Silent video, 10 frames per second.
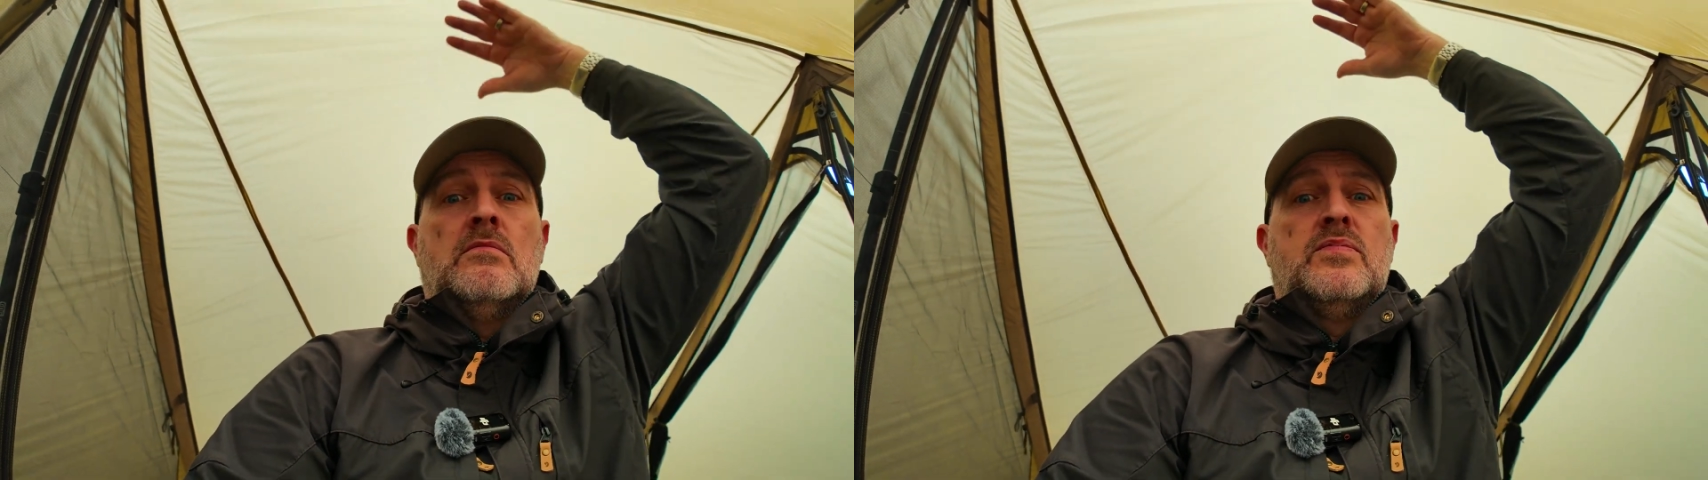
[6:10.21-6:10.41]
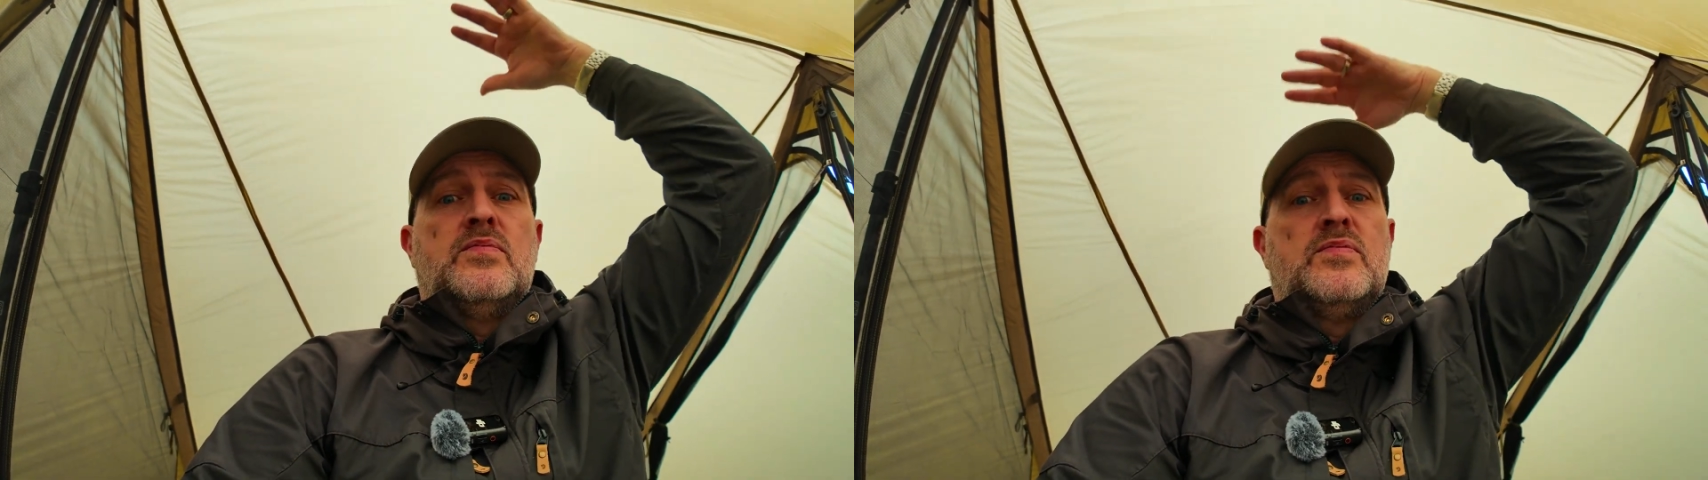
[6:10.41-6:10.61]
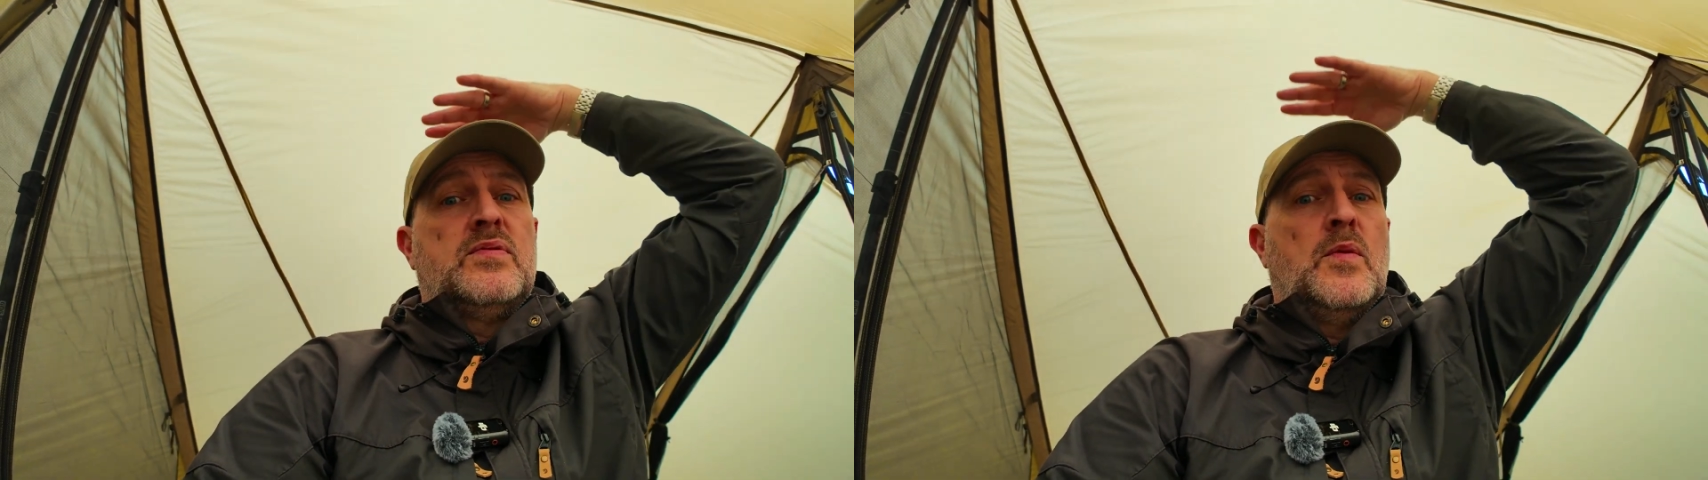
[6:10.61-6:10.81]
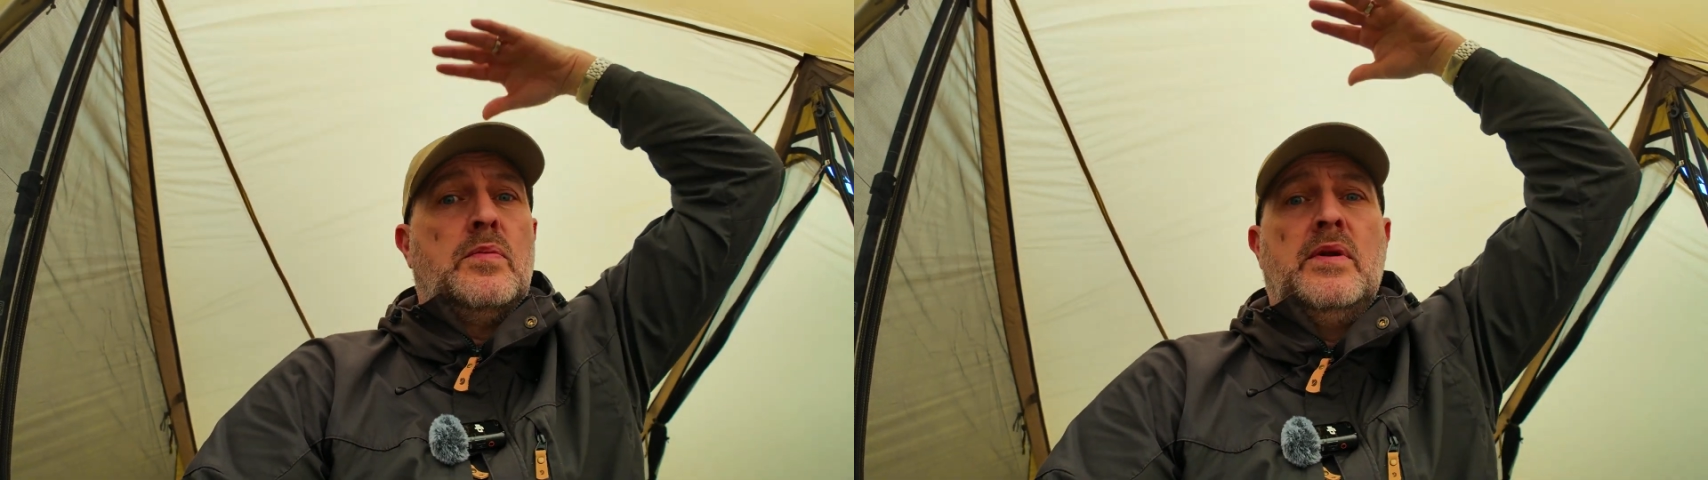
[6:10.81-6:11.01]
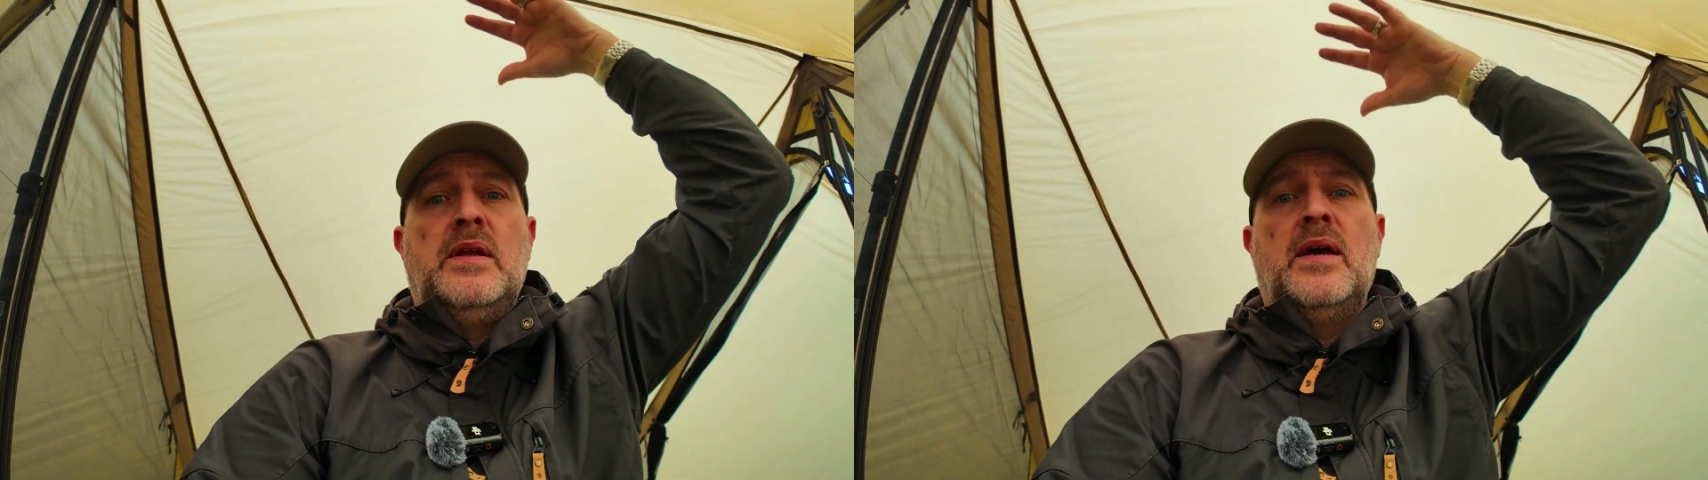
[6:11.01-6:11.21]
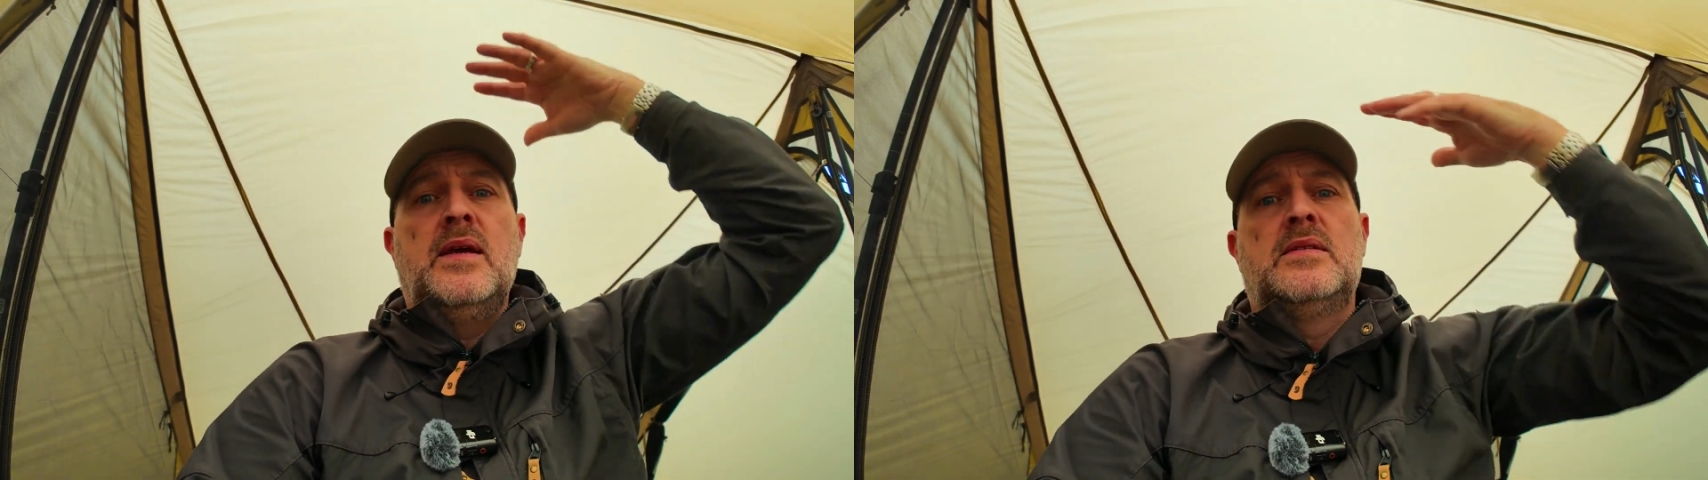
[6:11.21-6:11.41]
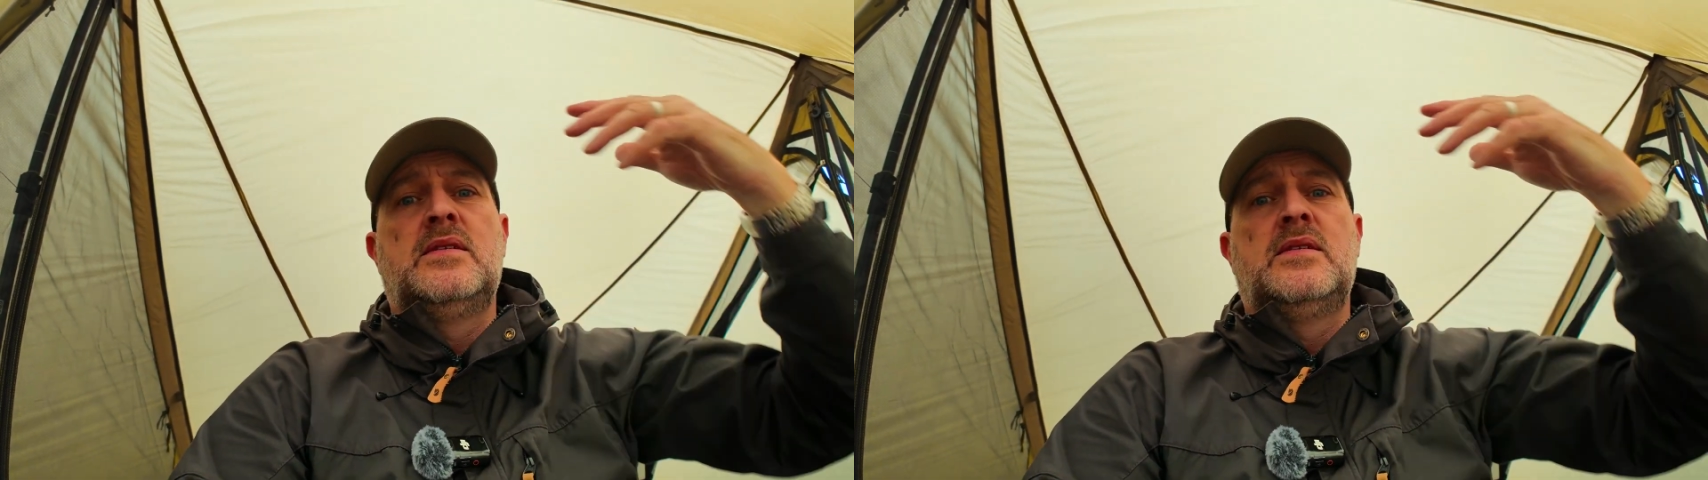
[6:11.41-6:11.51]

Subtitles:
probably 8 to